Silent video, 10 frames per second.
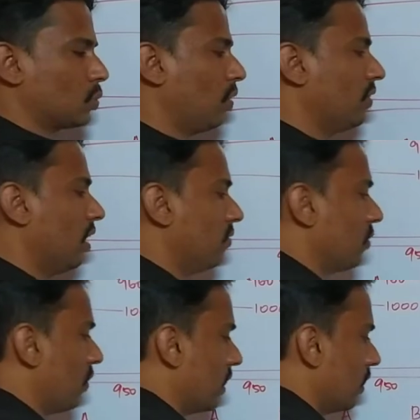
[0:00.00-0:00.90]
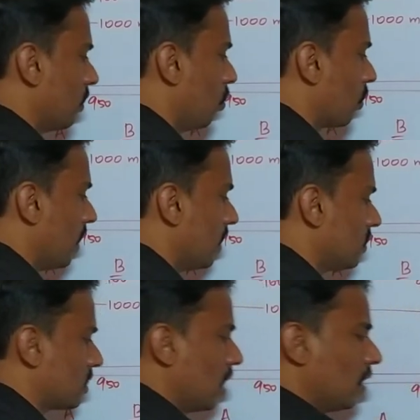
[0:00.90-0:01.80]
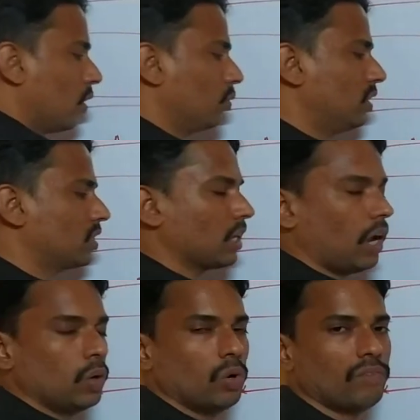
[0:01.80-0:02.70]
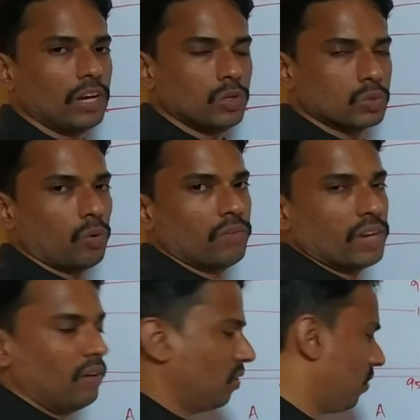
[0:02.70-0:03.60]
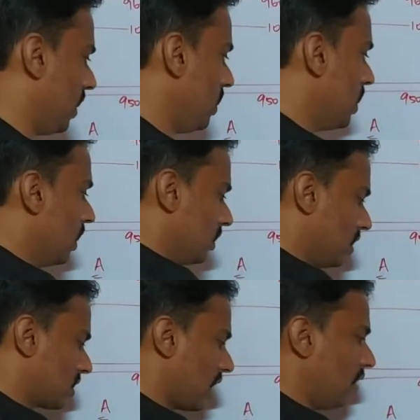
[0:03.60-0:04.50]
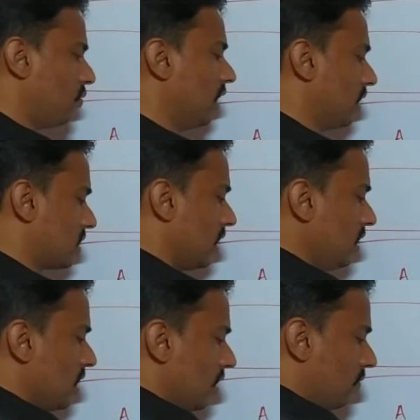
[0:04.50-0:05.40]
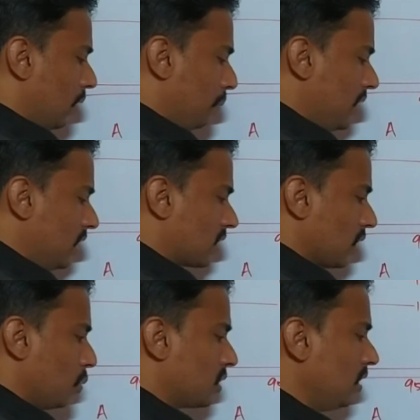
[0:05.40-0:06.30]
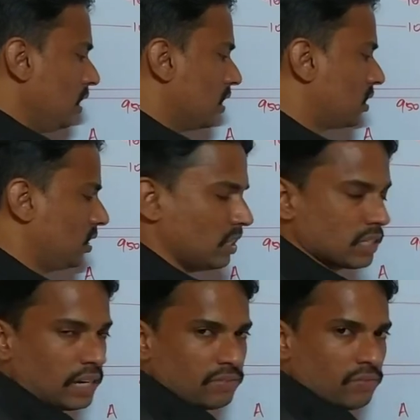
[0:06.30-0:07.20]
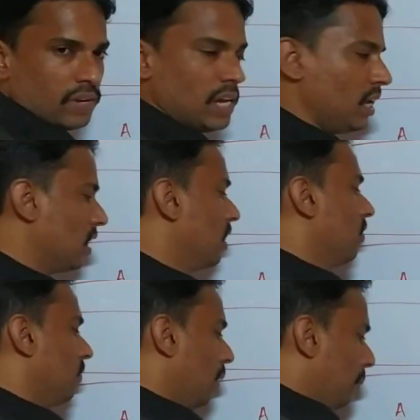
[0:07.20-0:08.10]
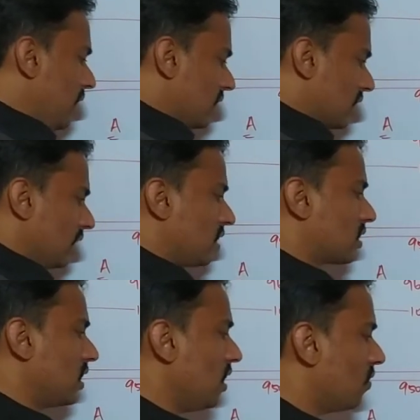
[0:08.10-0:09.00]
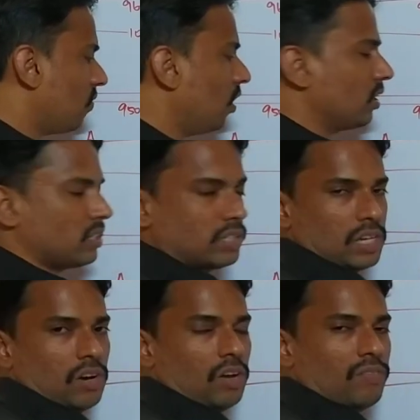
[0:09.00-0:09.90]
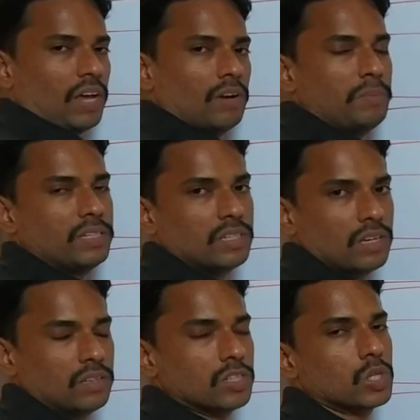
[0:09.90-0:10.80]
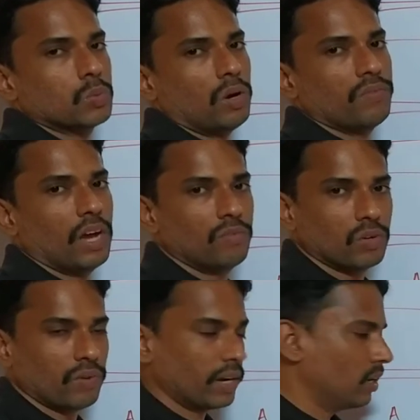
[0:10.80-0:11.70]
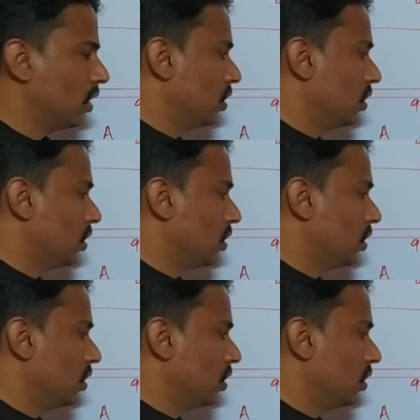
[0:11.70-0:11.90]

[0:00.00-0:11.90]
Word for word: is what we have to find it. Okay, yes. Now this unknown value is what we have defined. Just carefully understand when B is 1000, C is 950. When B is 960, what is C or where will be C? This is what we have to find.